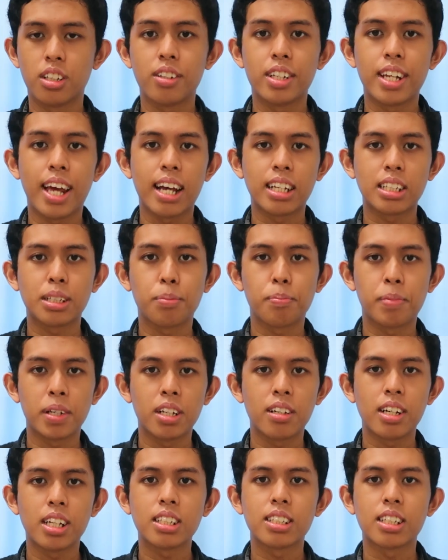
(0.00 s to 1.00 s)
So the
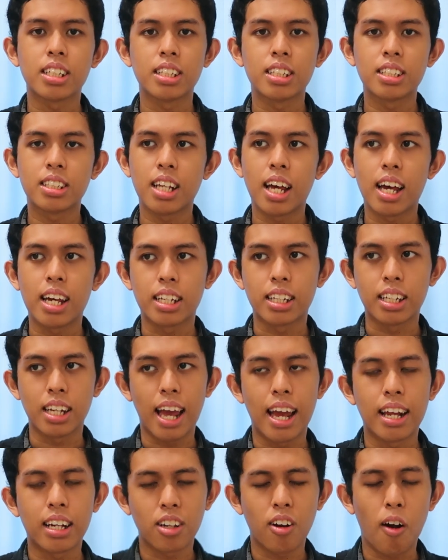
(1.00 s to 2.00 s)
experience inside the
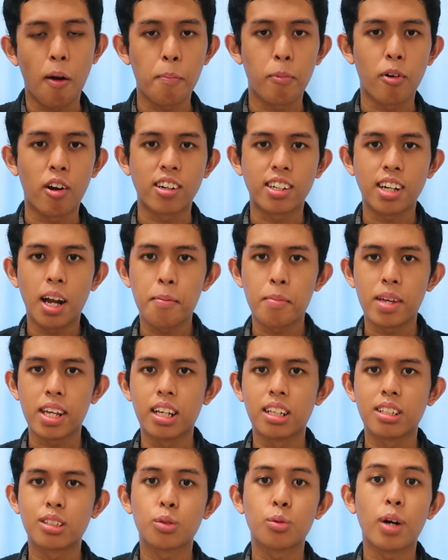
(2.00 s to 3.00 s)
ENCOM program
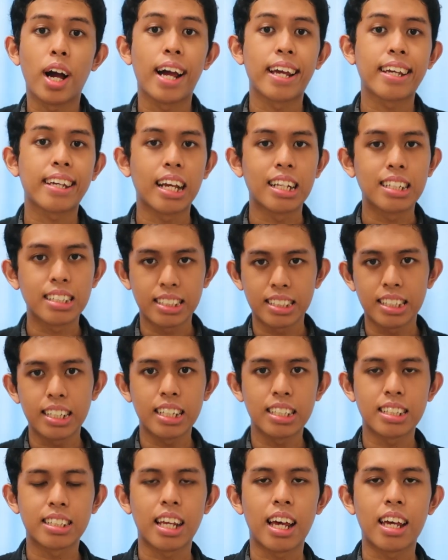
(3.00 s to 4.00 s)
is, what I can
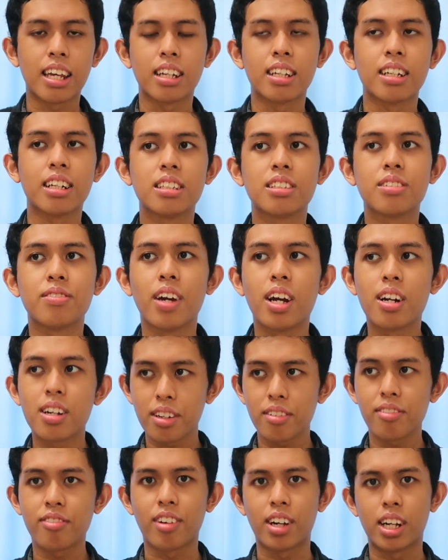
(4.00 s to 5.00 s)
say is that it is
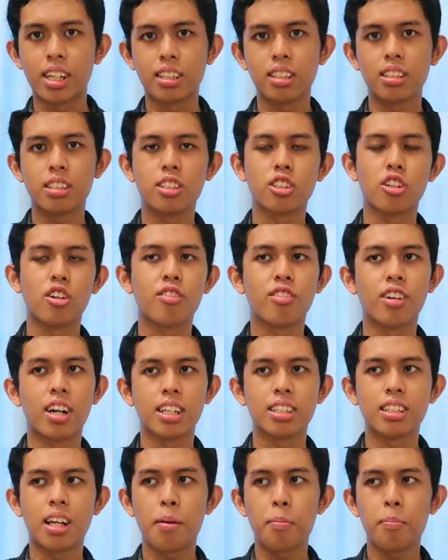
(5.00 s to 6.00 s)
very fun. So for
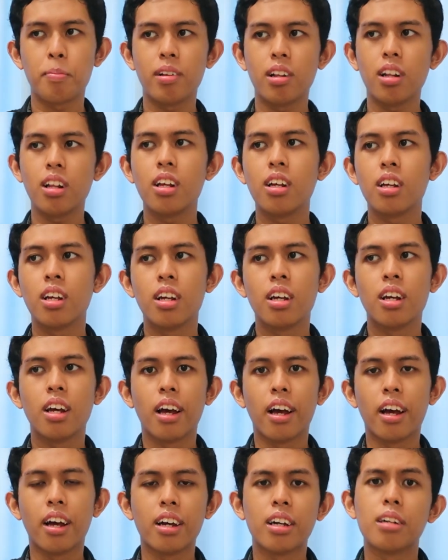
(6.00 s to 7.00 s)
example,
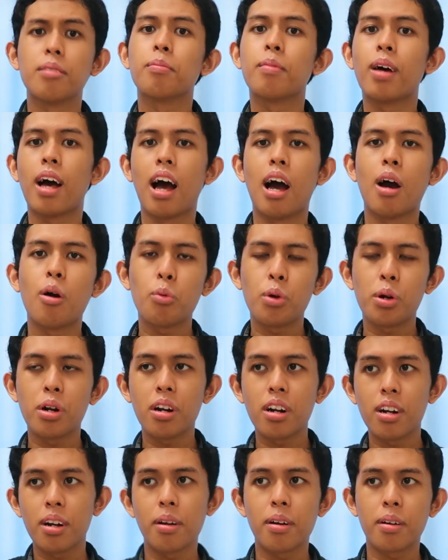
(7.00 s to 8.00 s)

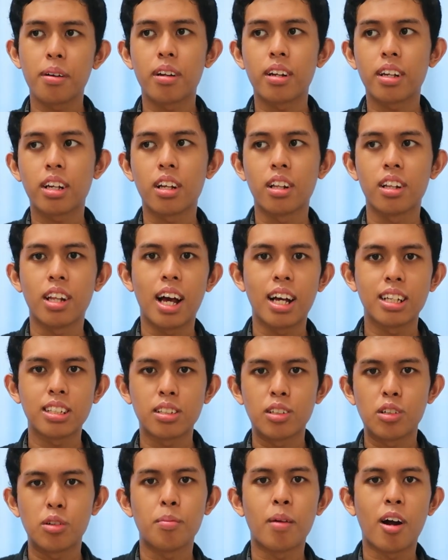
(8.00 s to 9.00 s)
our
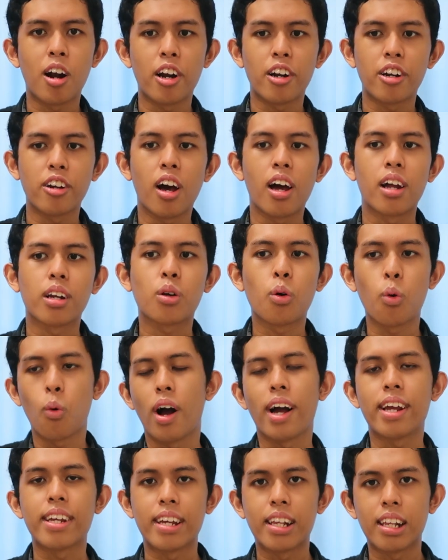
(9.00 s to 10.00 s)
classroom are not
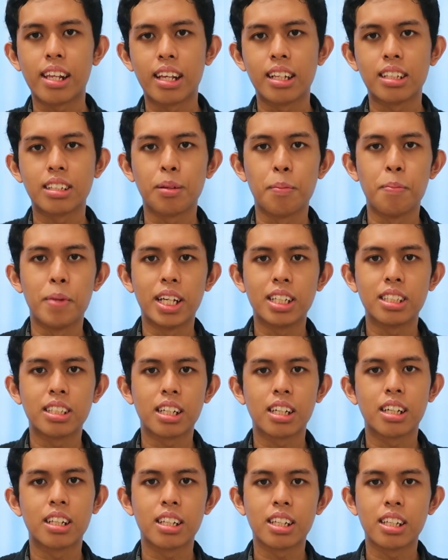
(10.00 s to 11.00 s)
quiet. It's
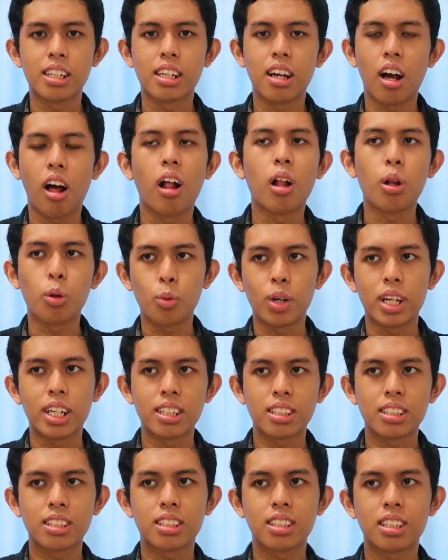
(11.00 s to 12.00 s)
basically
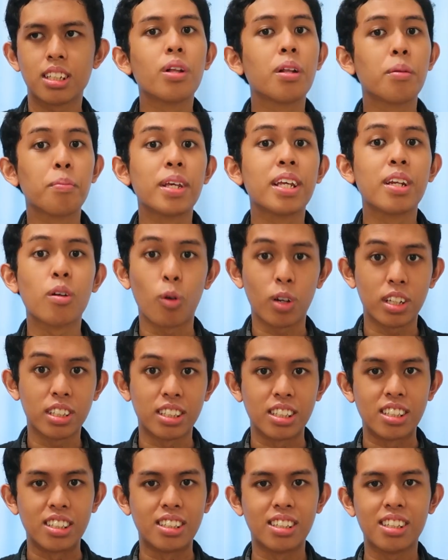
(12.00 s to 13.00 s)
always will be
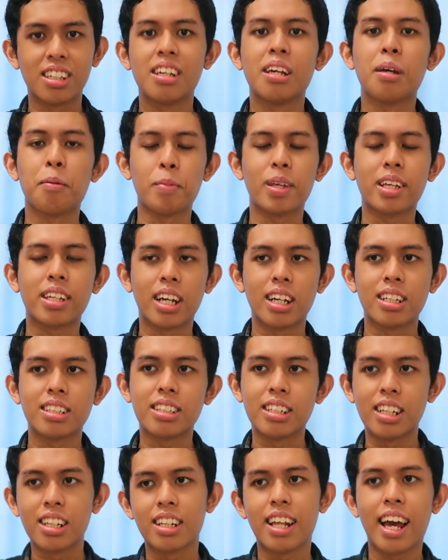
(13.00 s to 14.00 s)
noisy, because
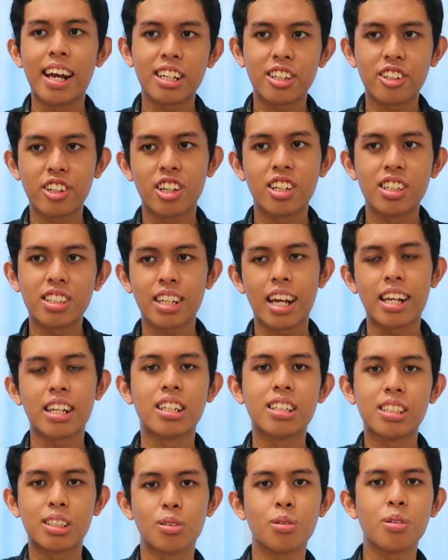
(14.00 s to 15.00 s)
the lecturers and
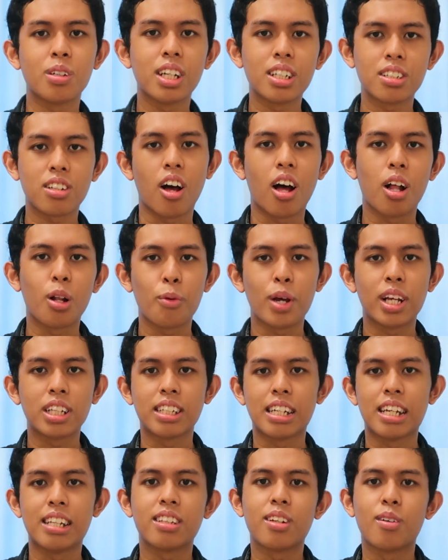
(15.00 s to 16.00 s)
the students
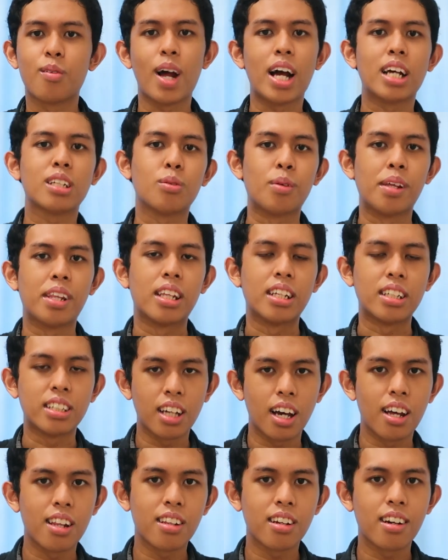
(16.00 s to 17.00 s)
always interact with
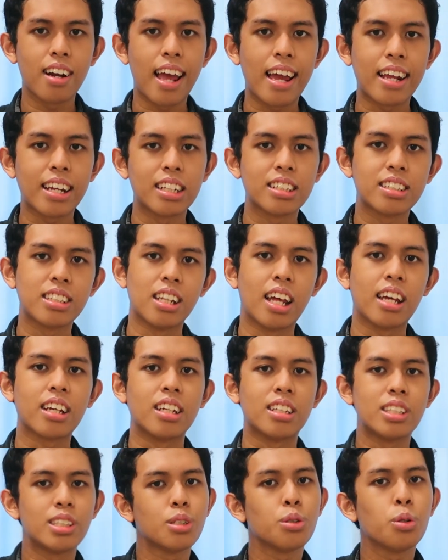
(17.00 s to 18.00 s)
each other, and it's
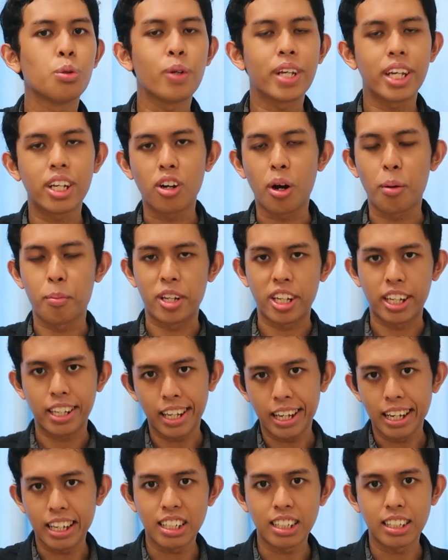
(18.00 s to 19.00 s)
like a two-way
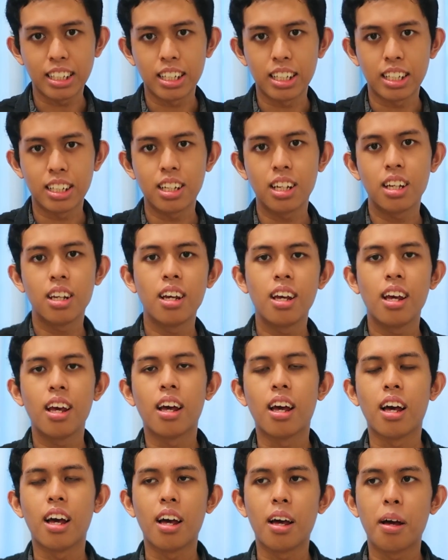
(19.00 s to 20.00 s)
communication.
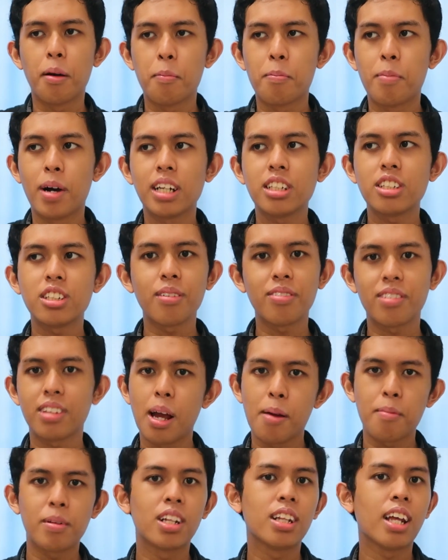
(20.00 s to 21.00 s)
Bunch of
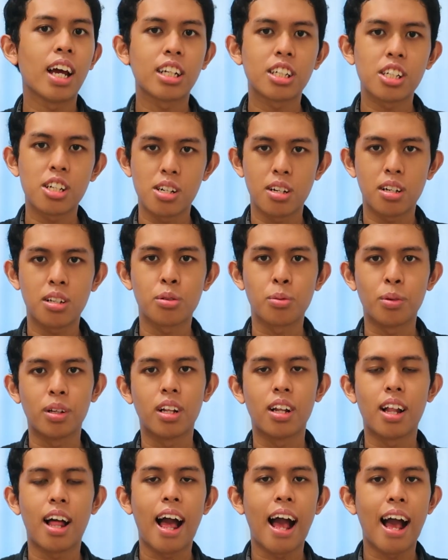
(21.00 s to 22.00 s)
time the lecturers
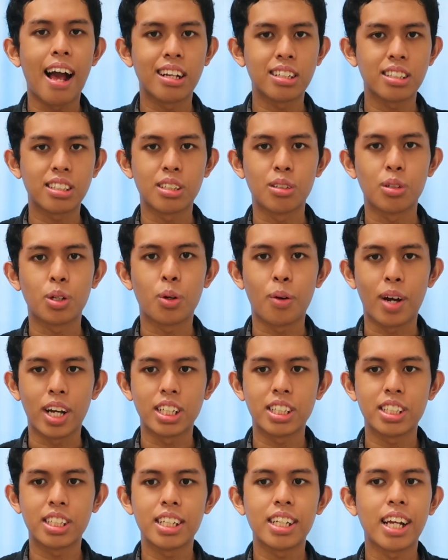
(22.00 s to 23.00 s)
will ask you
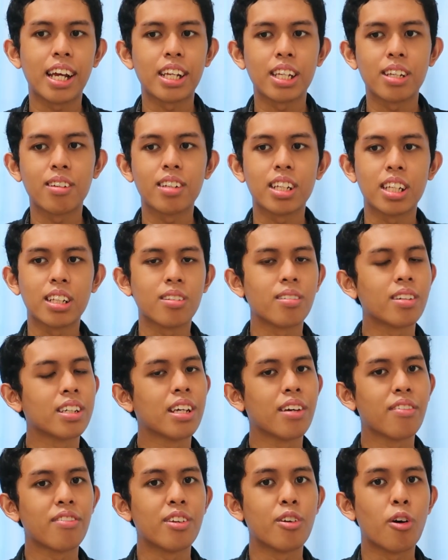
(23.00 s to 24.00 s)
question and you need to
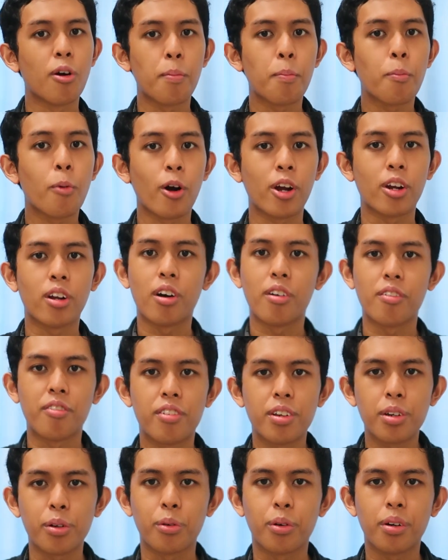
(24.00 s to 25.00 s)
give your point of
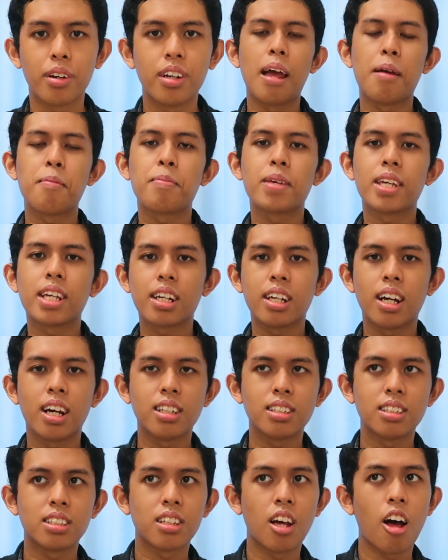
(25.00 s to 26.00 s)
view. And
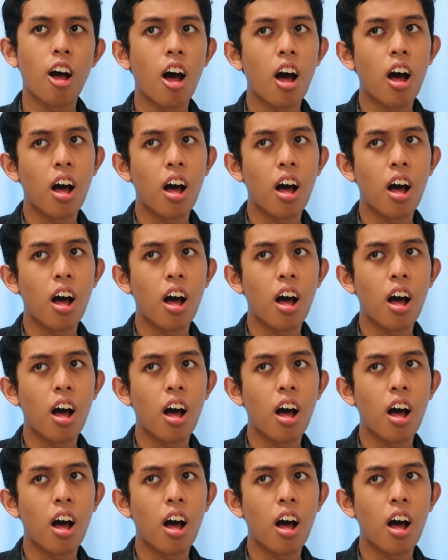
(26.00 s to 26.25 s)
because